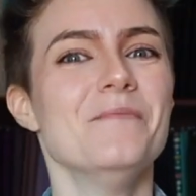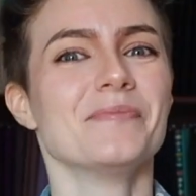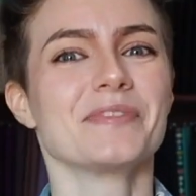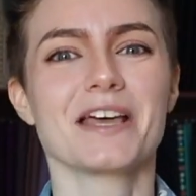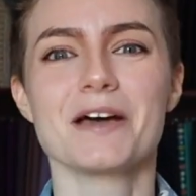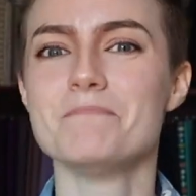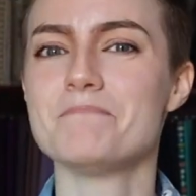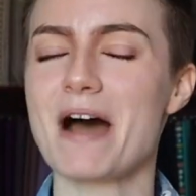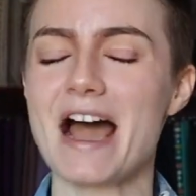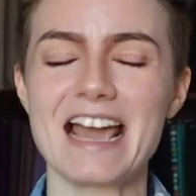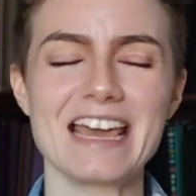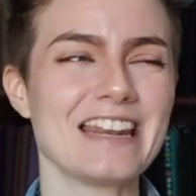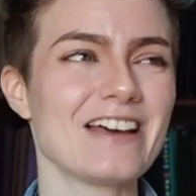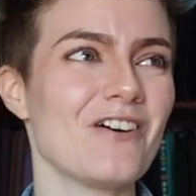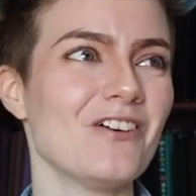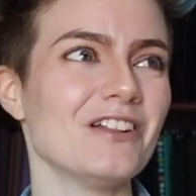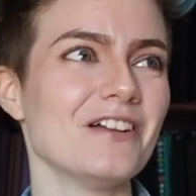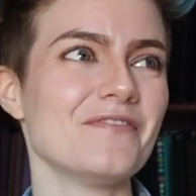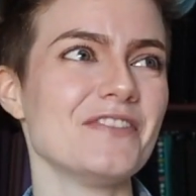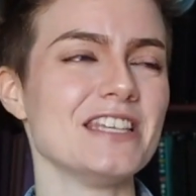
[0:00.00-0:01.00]
combining
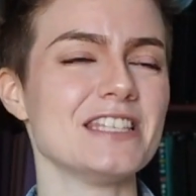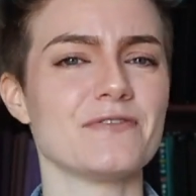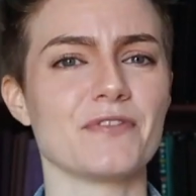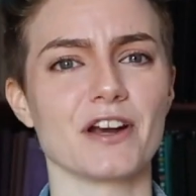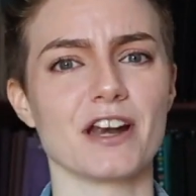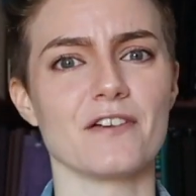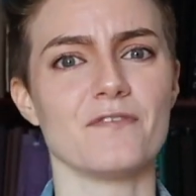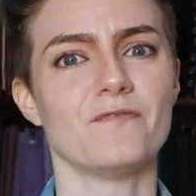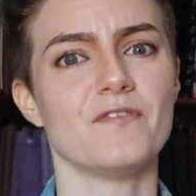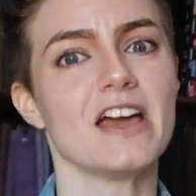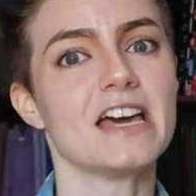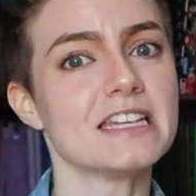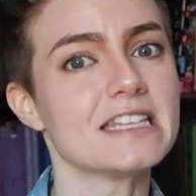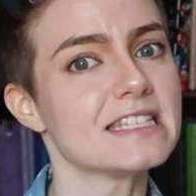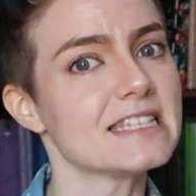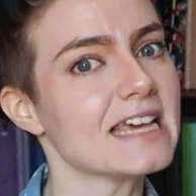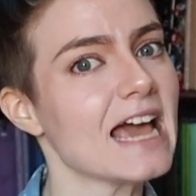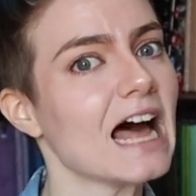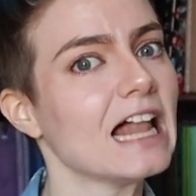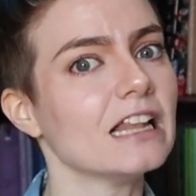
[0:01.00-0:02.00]
all of these very
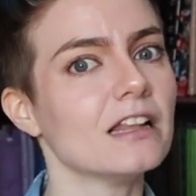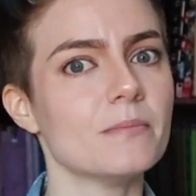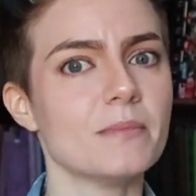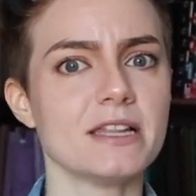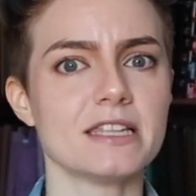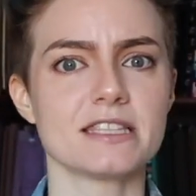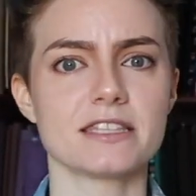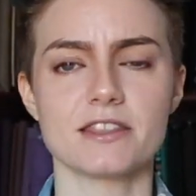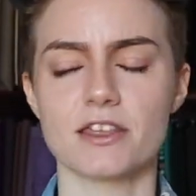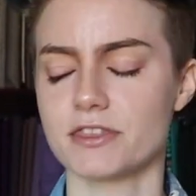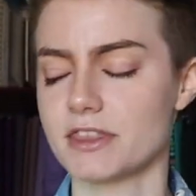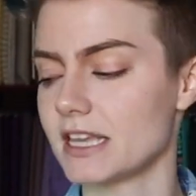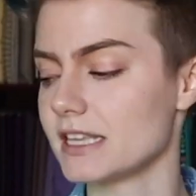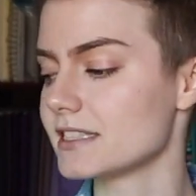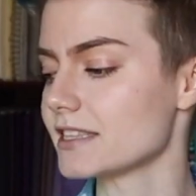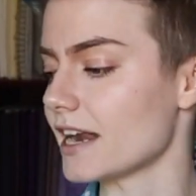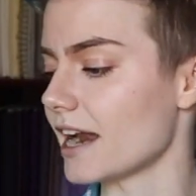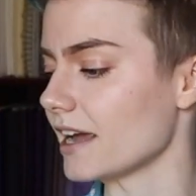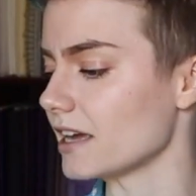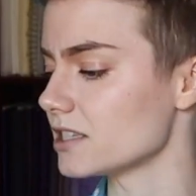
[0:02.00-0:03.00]
fantasy elements, the things
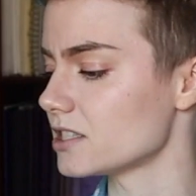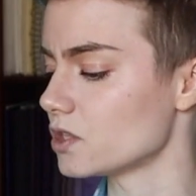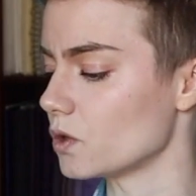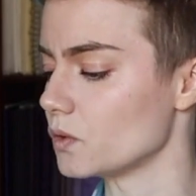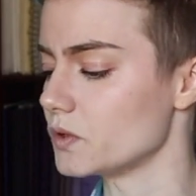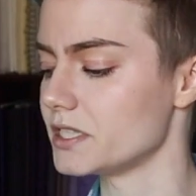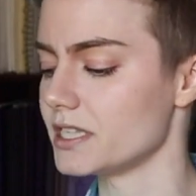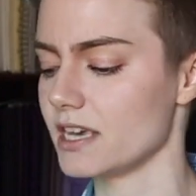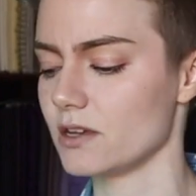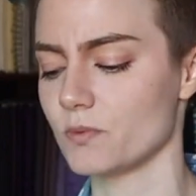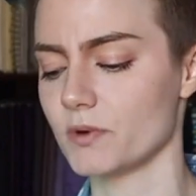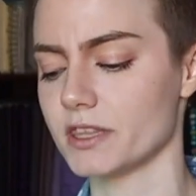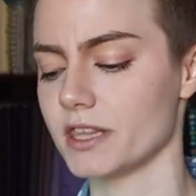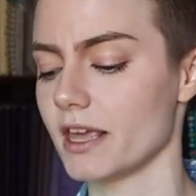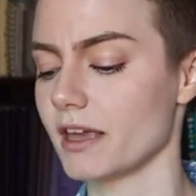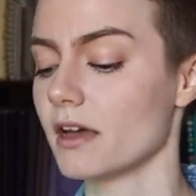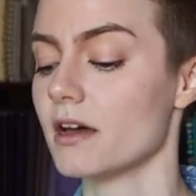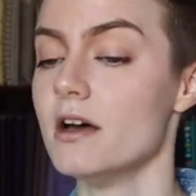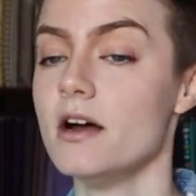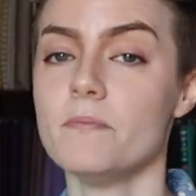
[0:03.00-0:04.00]
that I associate with
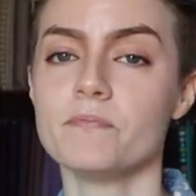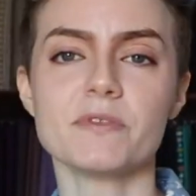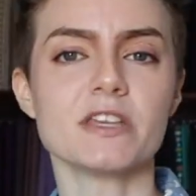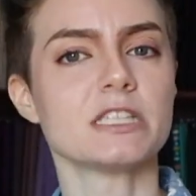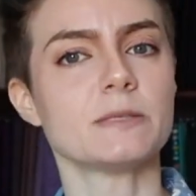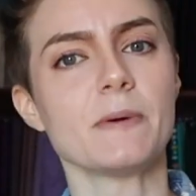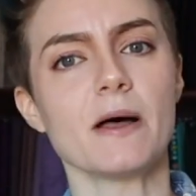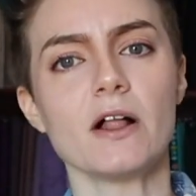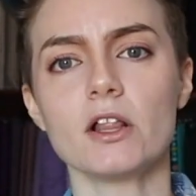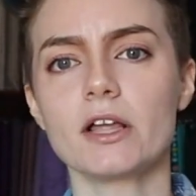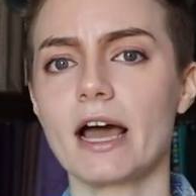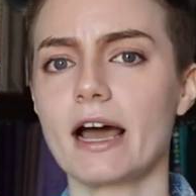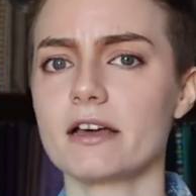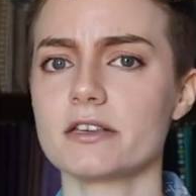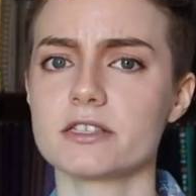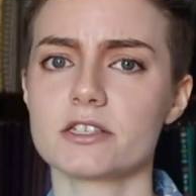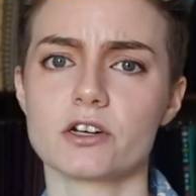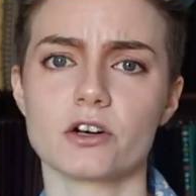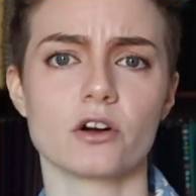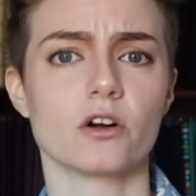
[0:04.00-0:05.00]
like a
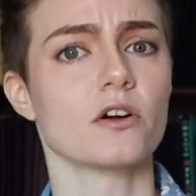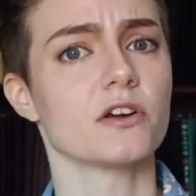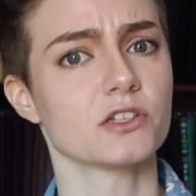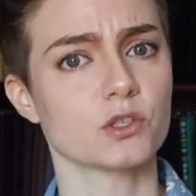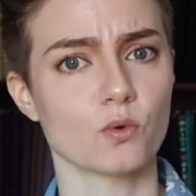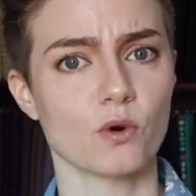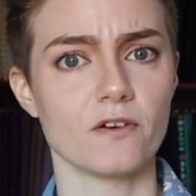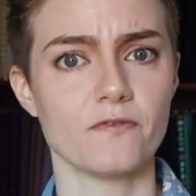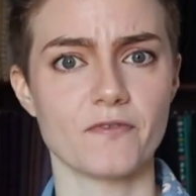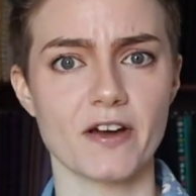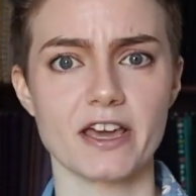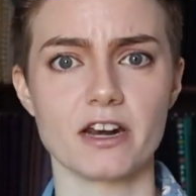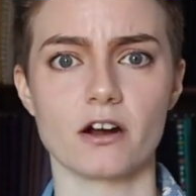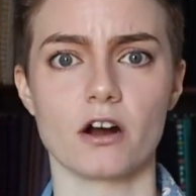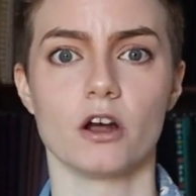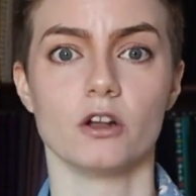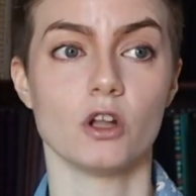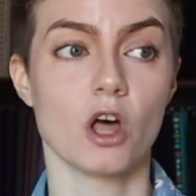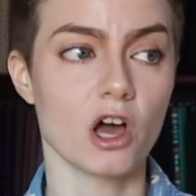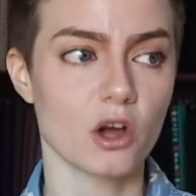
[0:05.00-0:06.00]
spellcaster or a sword fighter,
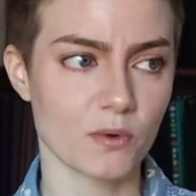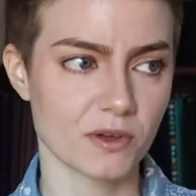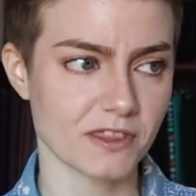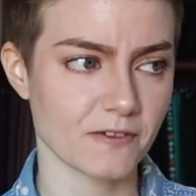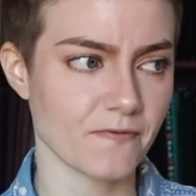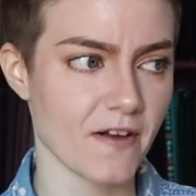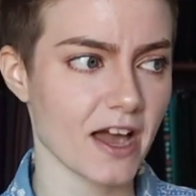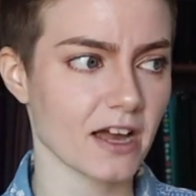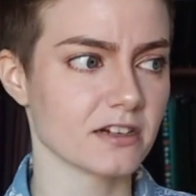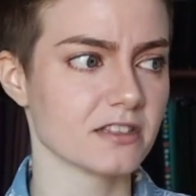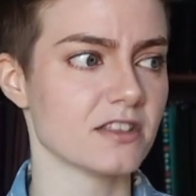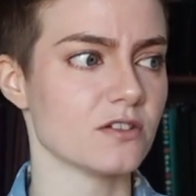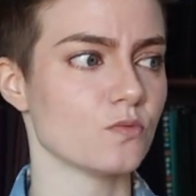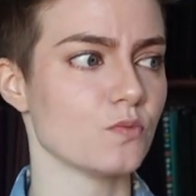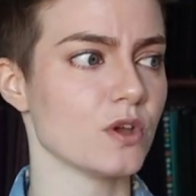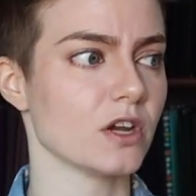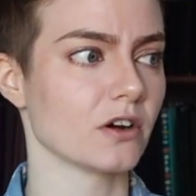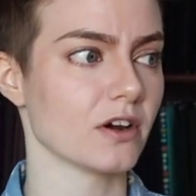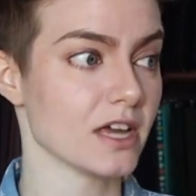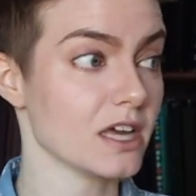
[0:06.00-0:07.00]
along with the fact that
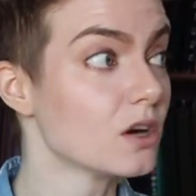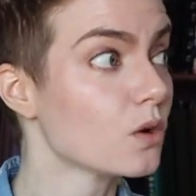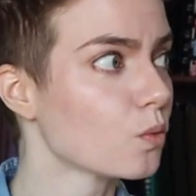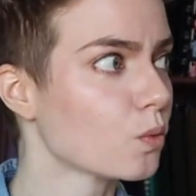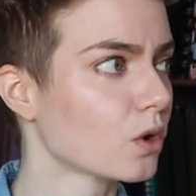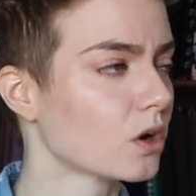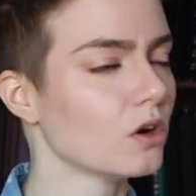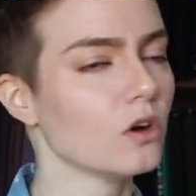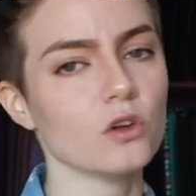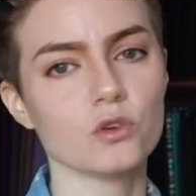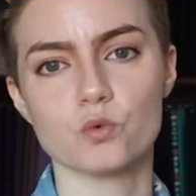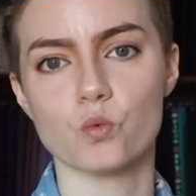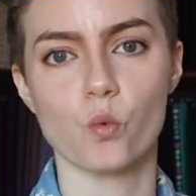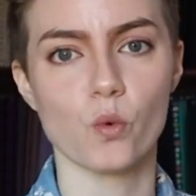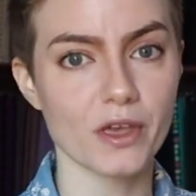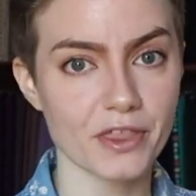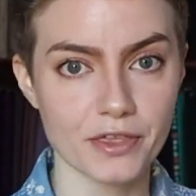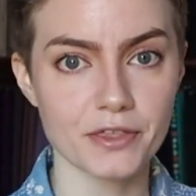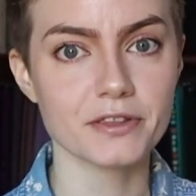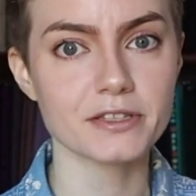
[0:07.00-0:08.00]
we are in a world
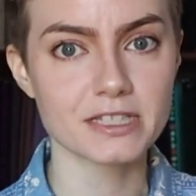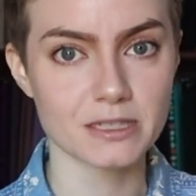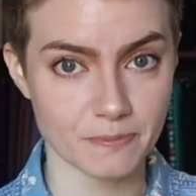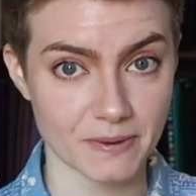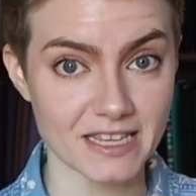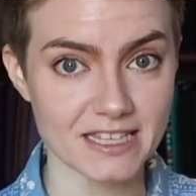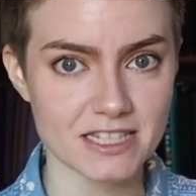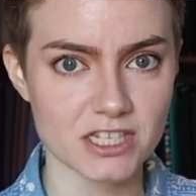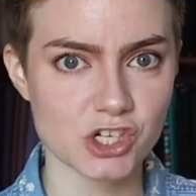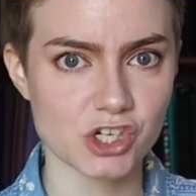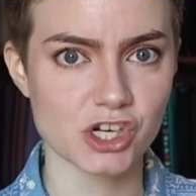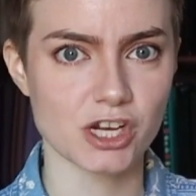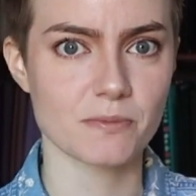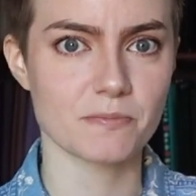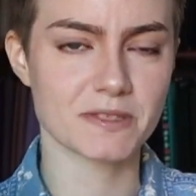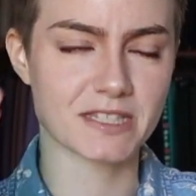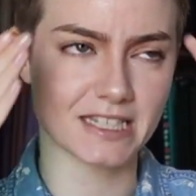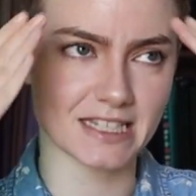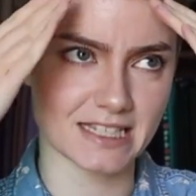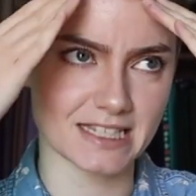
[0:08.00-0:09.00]
with
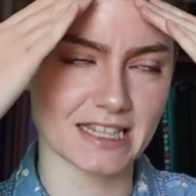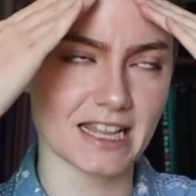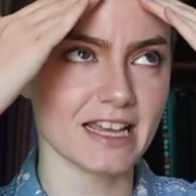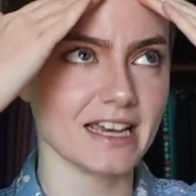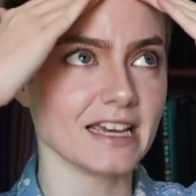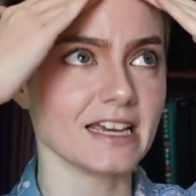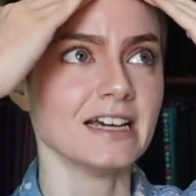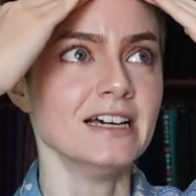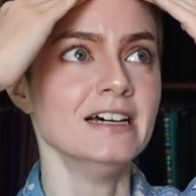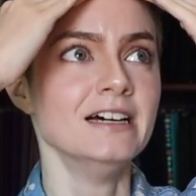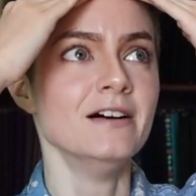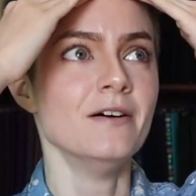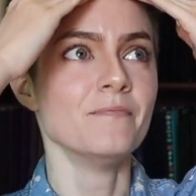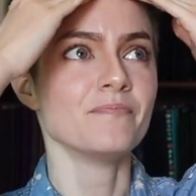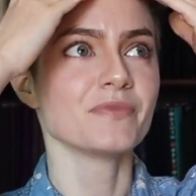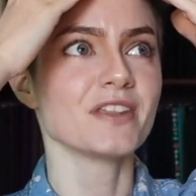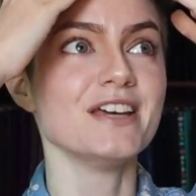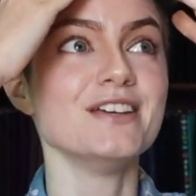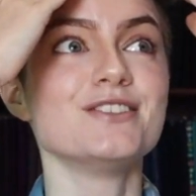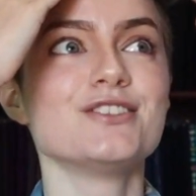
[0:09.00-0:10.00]
spaceships, is like,
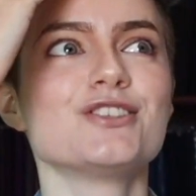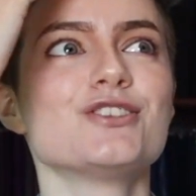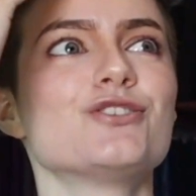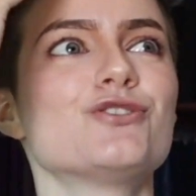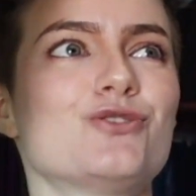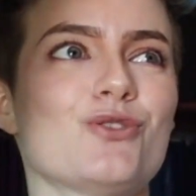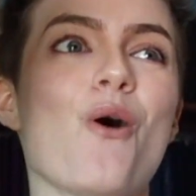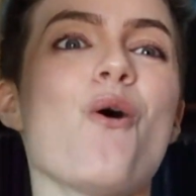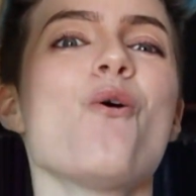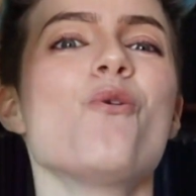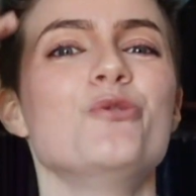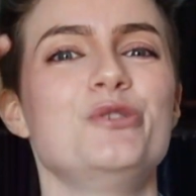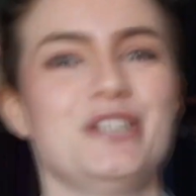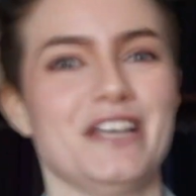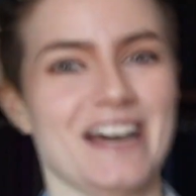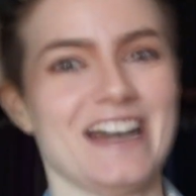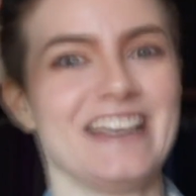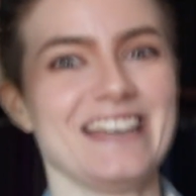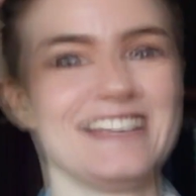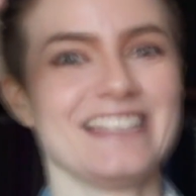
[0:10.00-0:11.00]
it's so
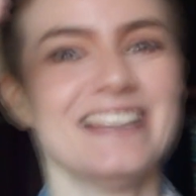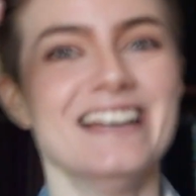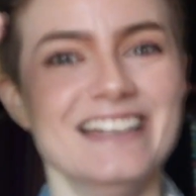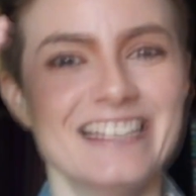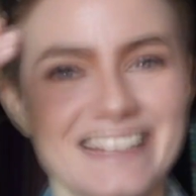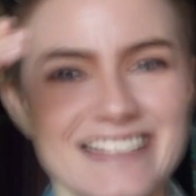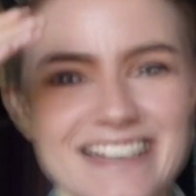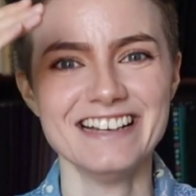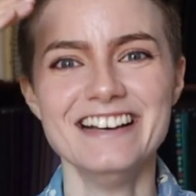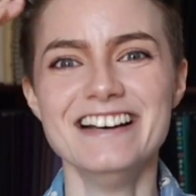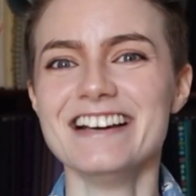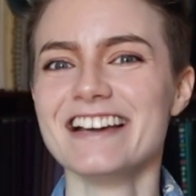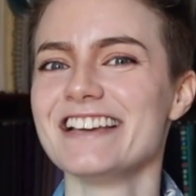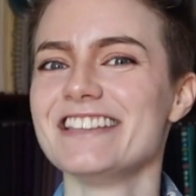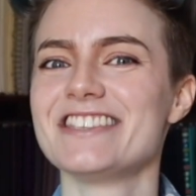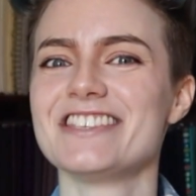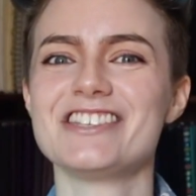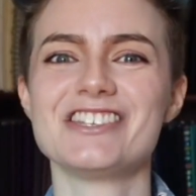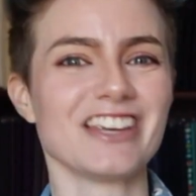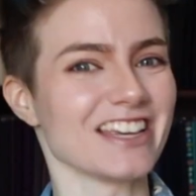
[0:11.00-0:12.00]
tight.
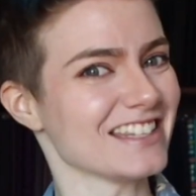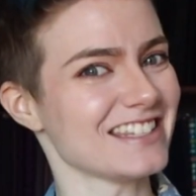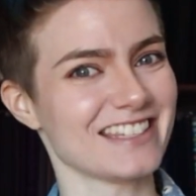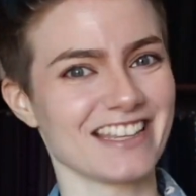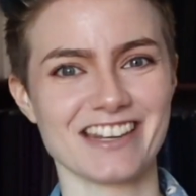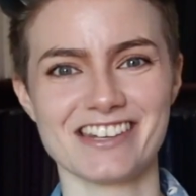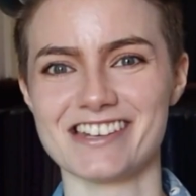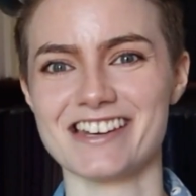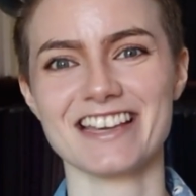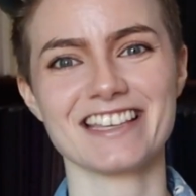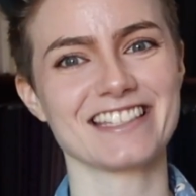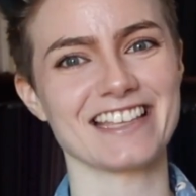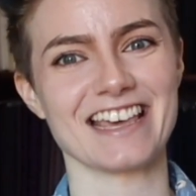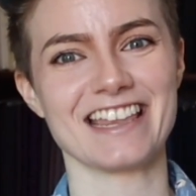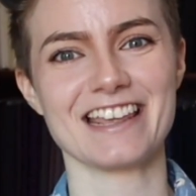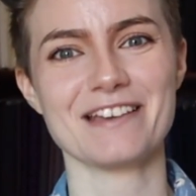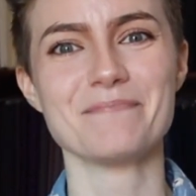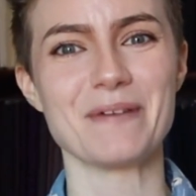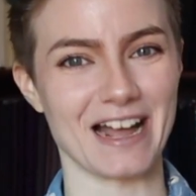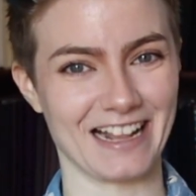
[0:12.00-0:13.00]
It's just such an
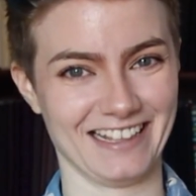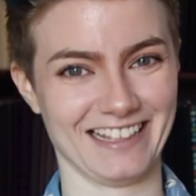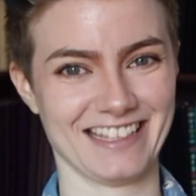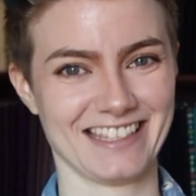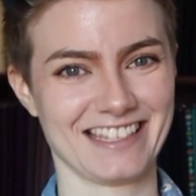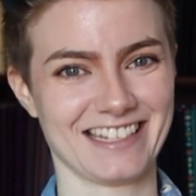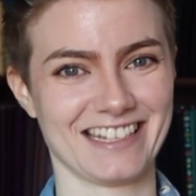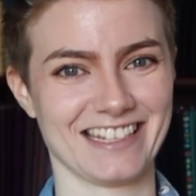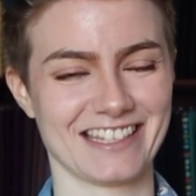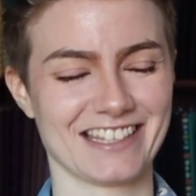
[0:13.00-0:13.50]
exciting balance to